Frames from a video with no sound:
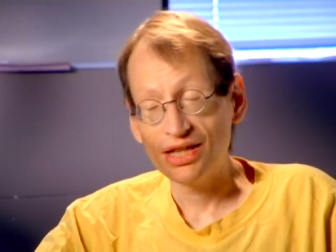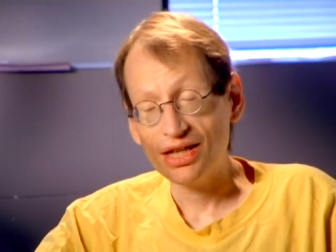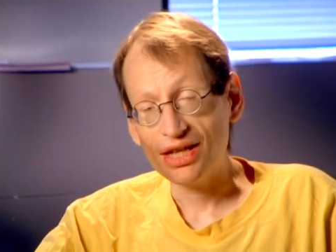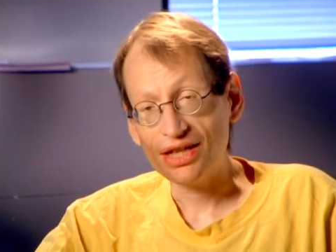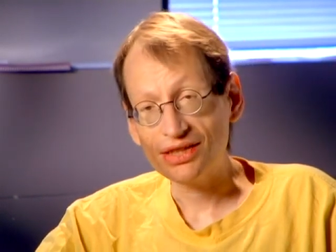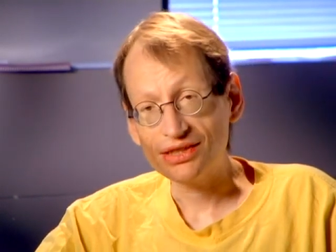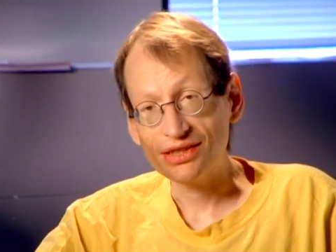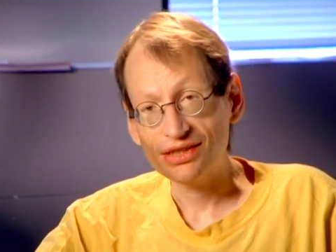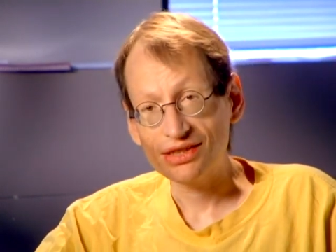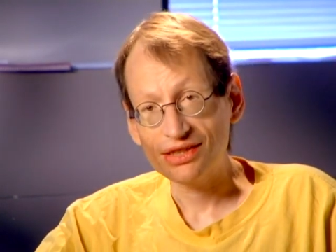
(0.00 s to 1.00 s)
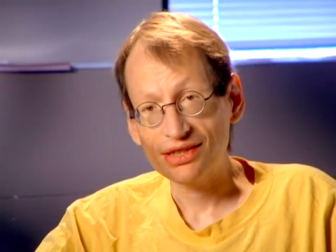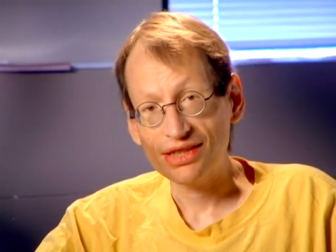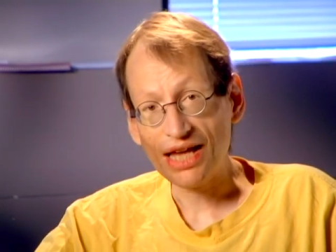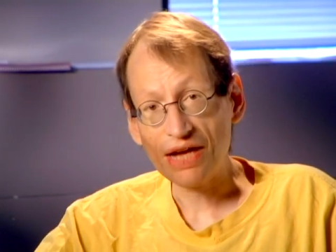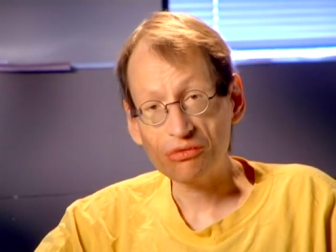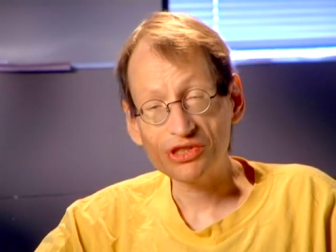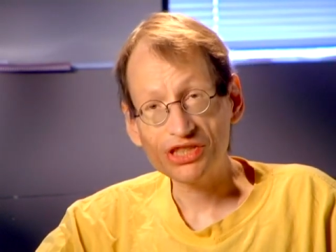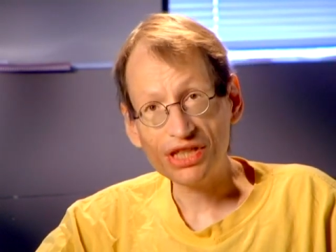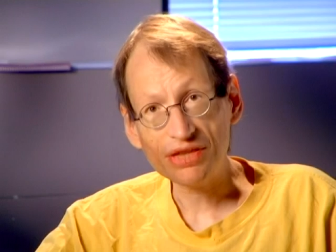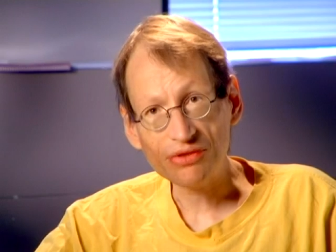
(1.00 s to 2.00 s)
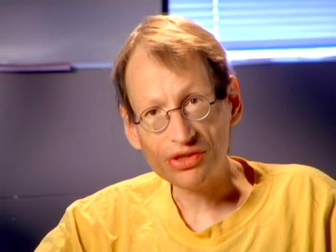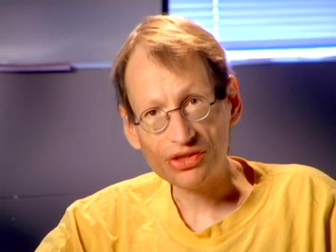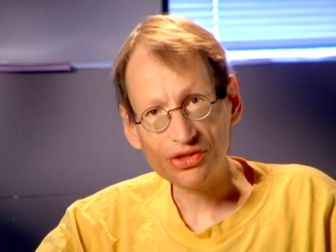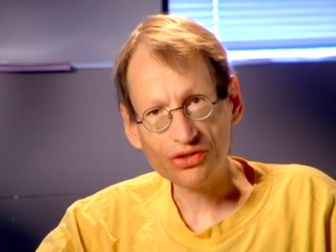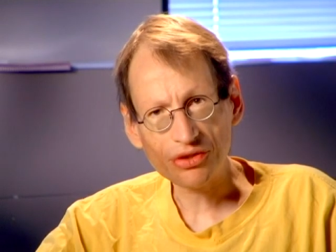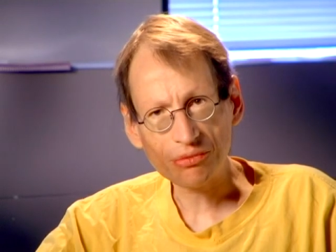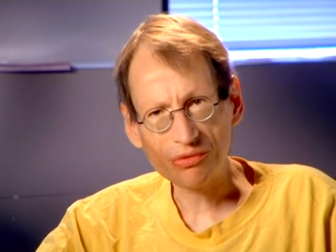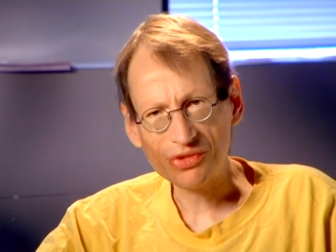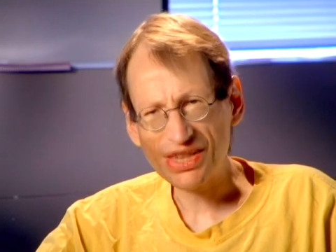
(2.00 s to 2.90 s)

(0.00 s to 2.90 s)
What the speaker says: And that would save the system